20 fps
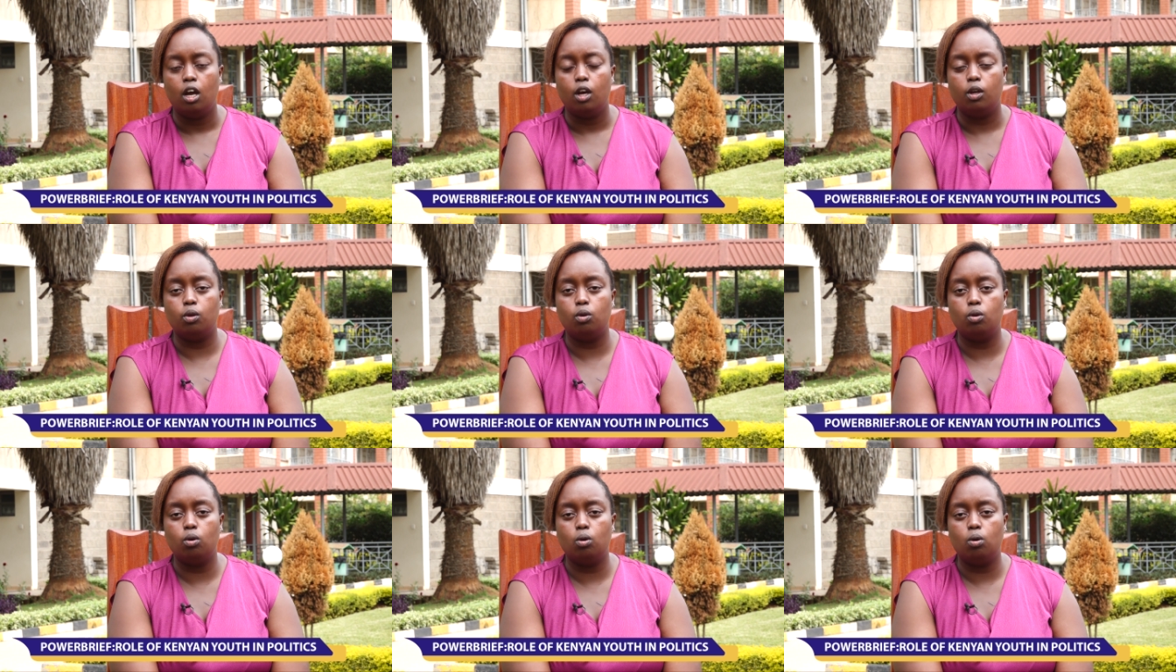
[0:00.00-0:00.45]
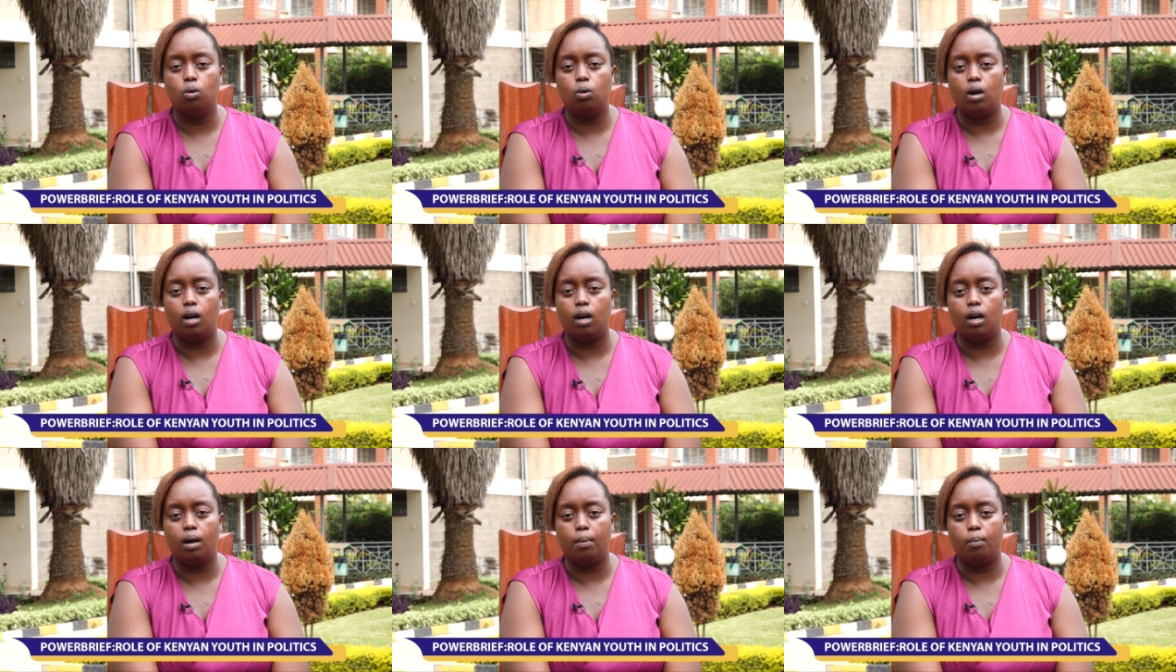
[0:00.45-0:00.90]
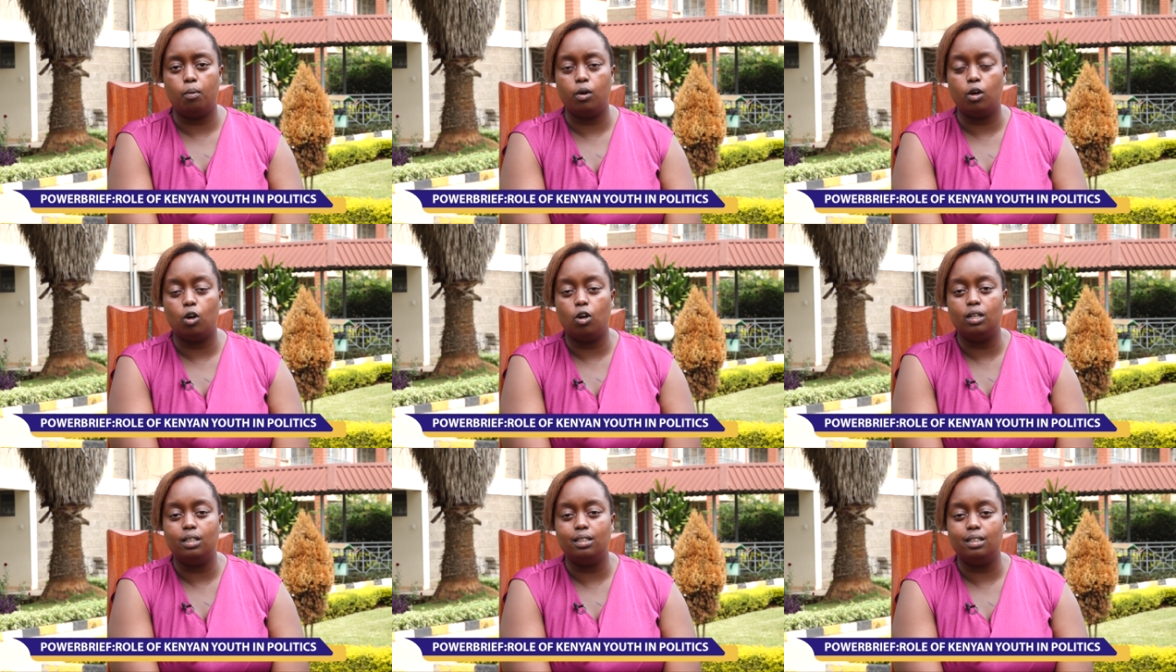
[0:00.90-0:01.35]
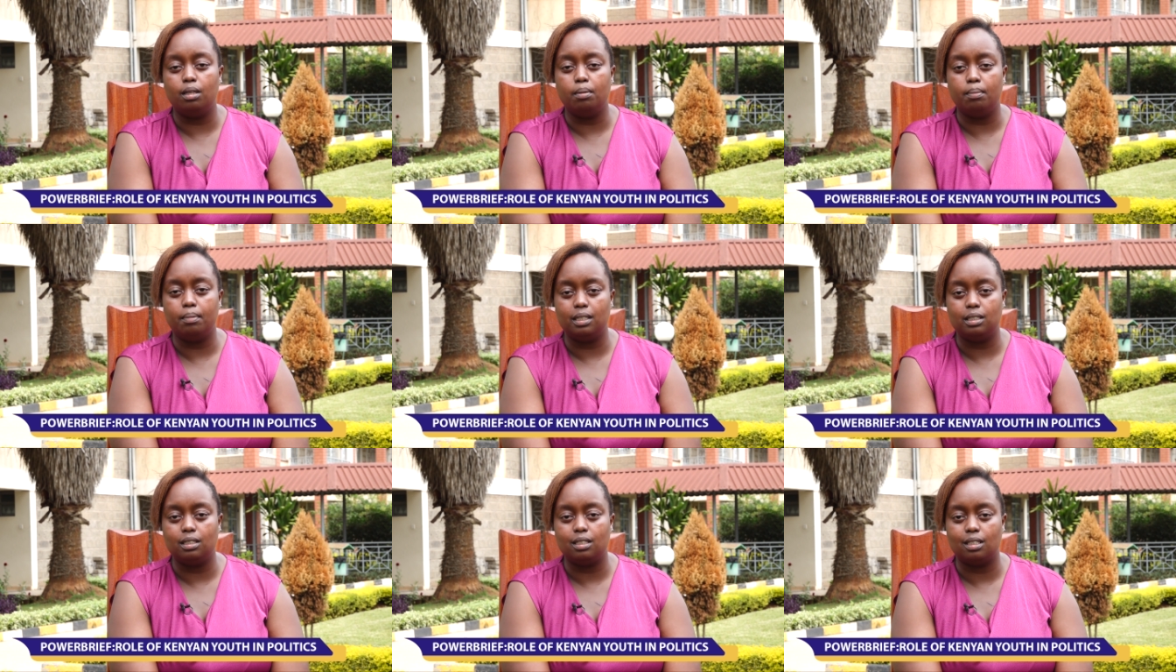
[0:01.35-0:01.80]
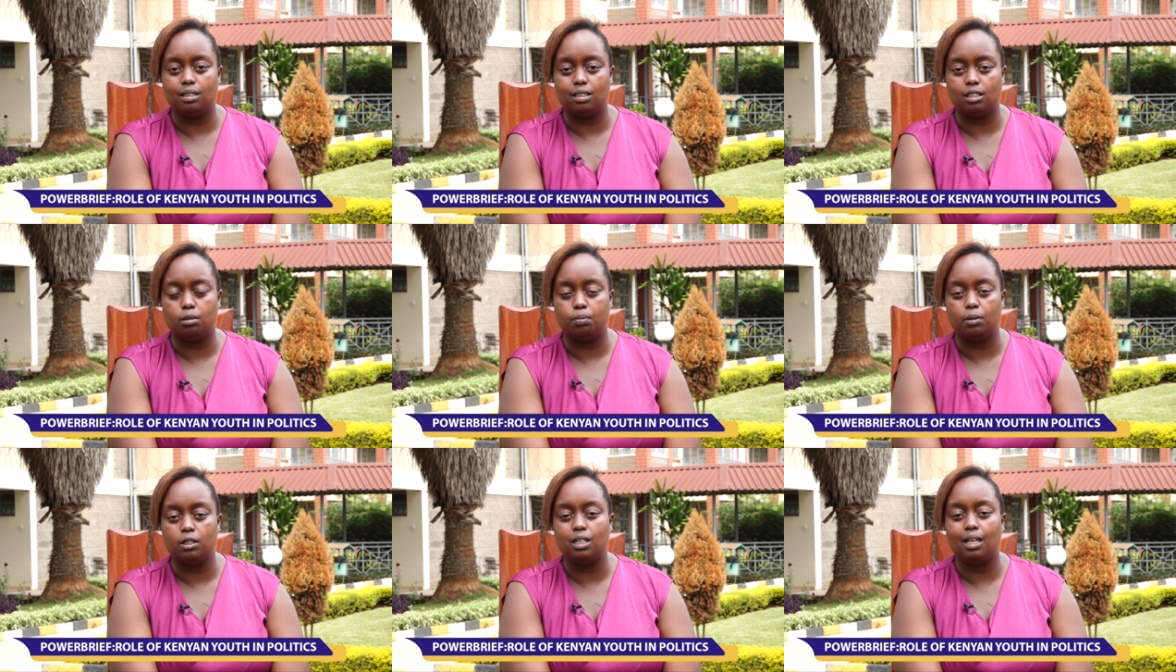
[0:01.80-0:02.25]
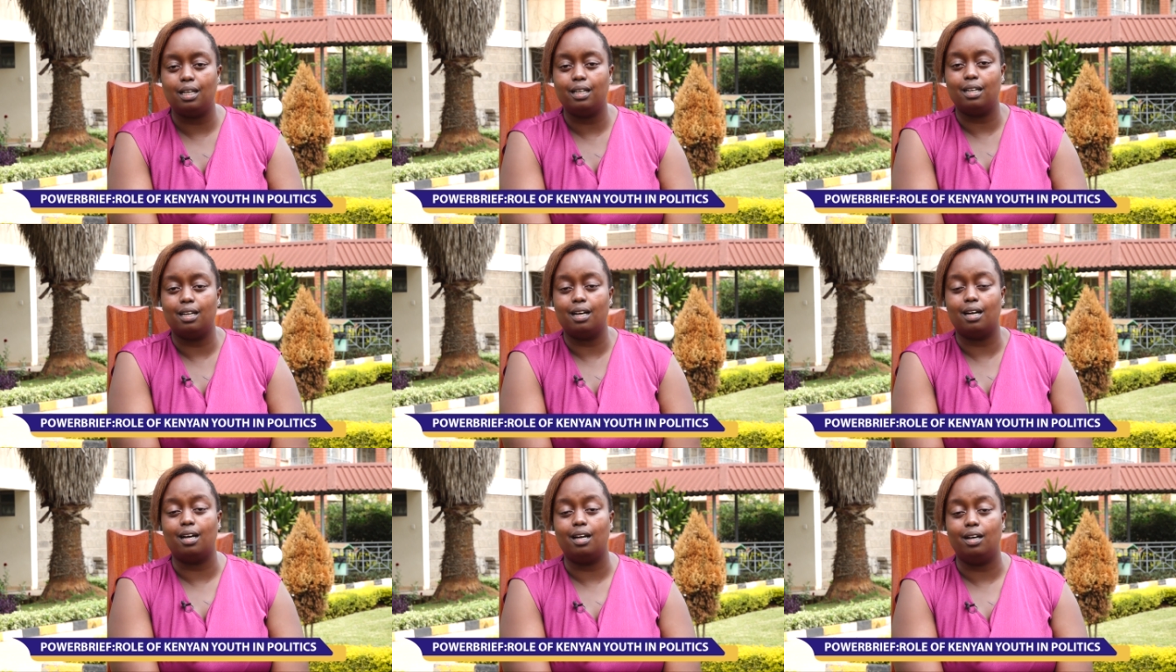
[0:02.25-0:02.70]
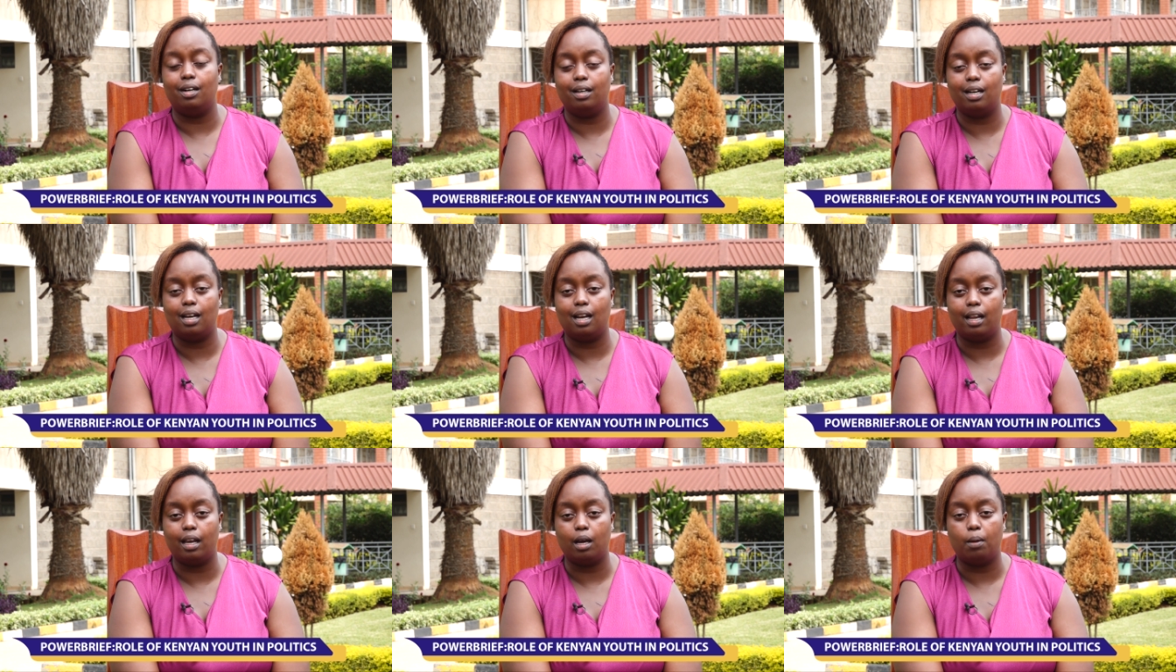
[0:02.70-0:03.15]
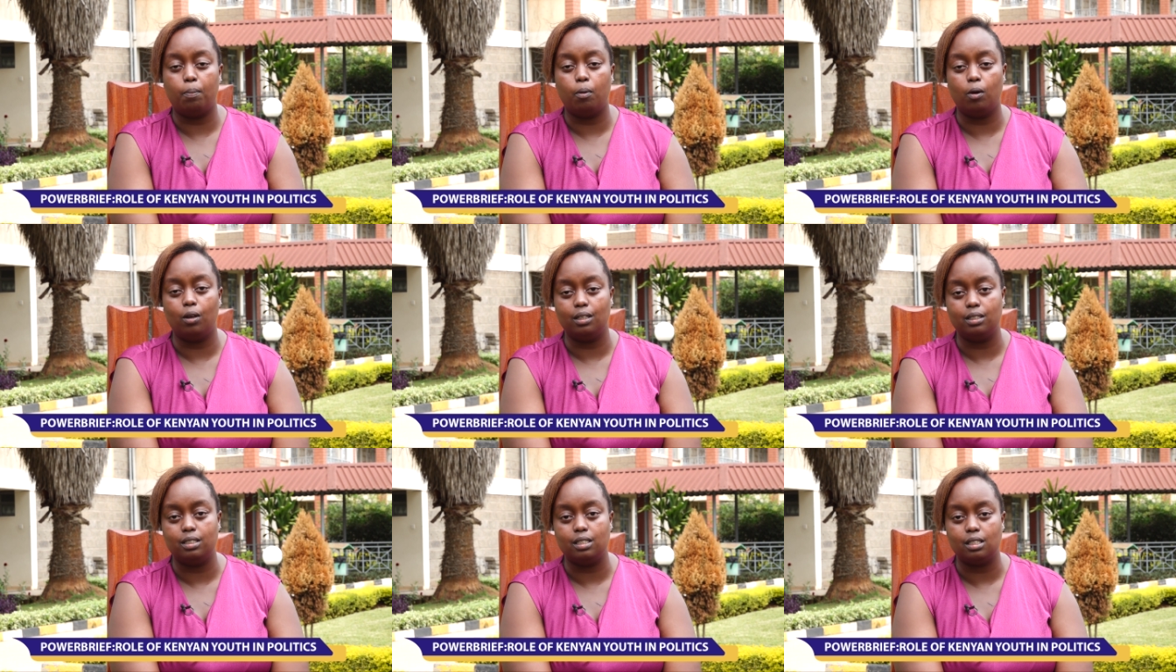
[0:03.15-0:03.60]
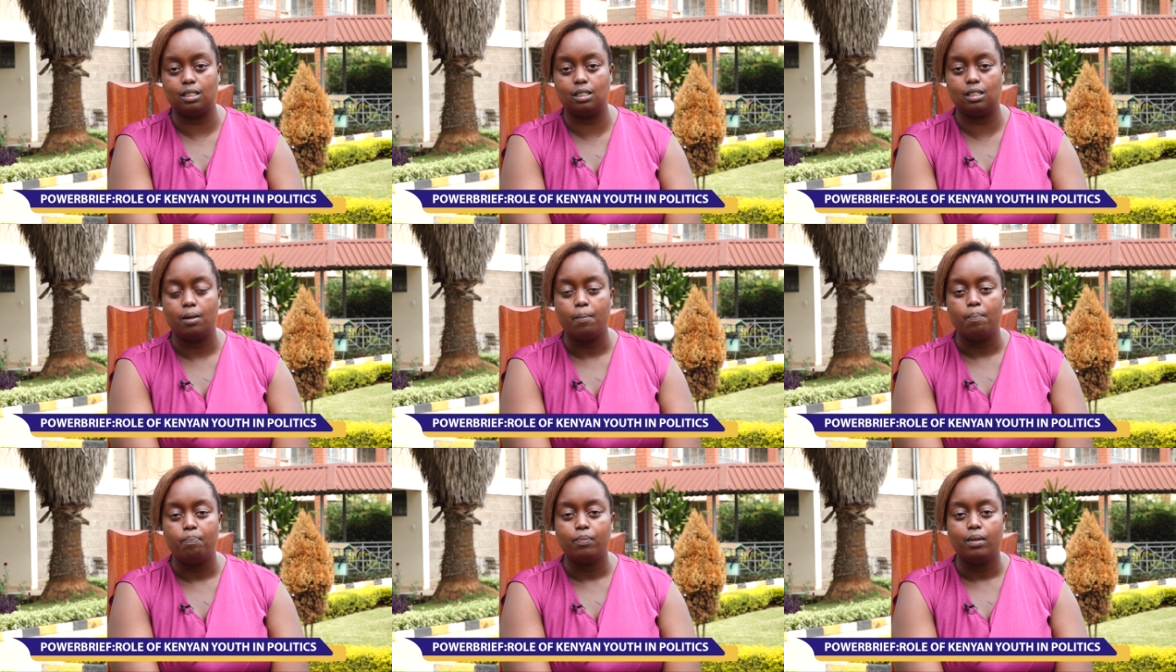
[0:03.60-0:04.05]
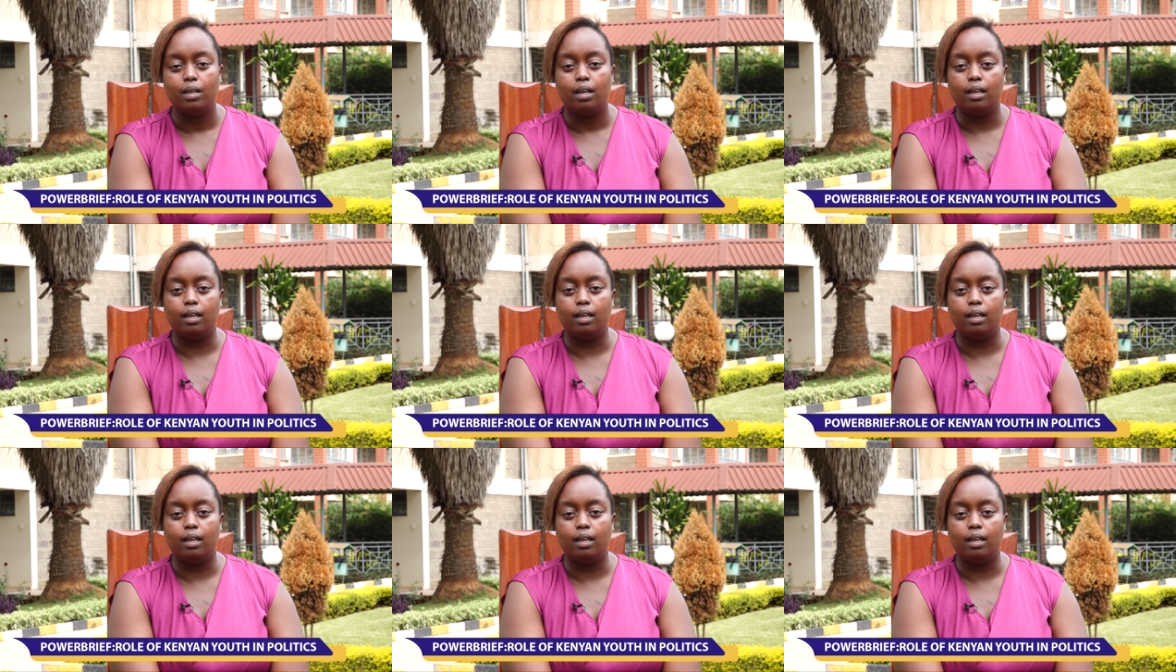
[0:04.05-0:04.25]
you know, um, we all need mentors, especially in a career like politics. Mm-hmm.